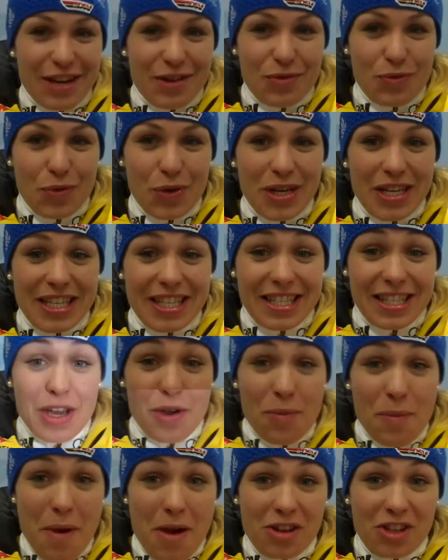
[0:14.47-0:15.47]
I could win
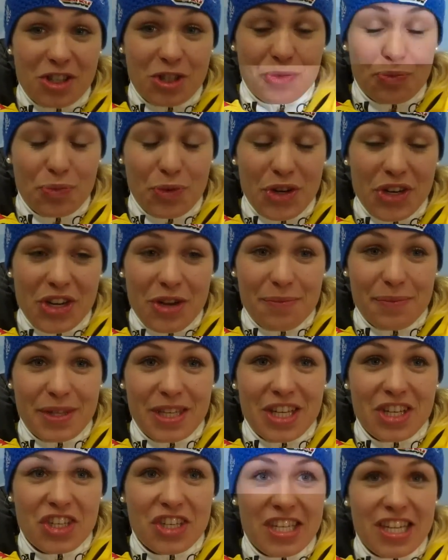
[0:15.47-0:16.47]
so much sprint
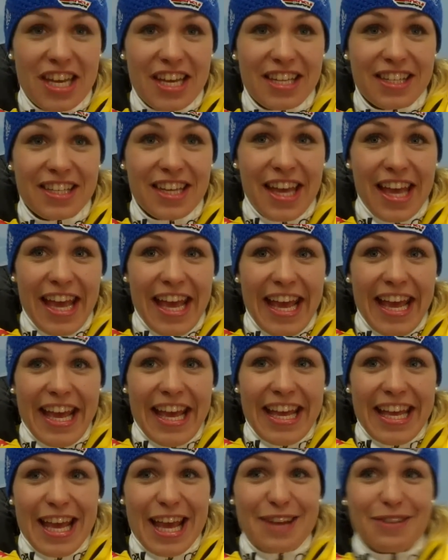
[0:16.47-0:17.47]
competition and
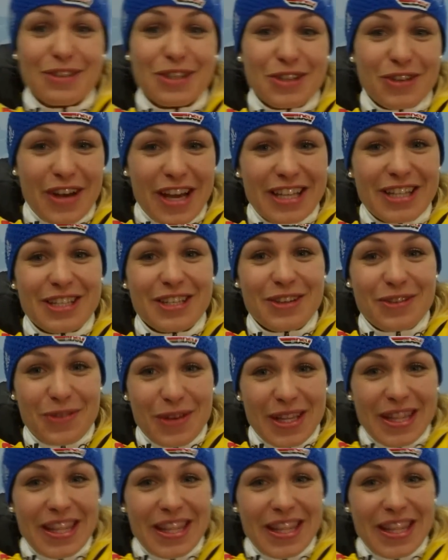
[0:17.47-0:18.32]
yeah, it was great to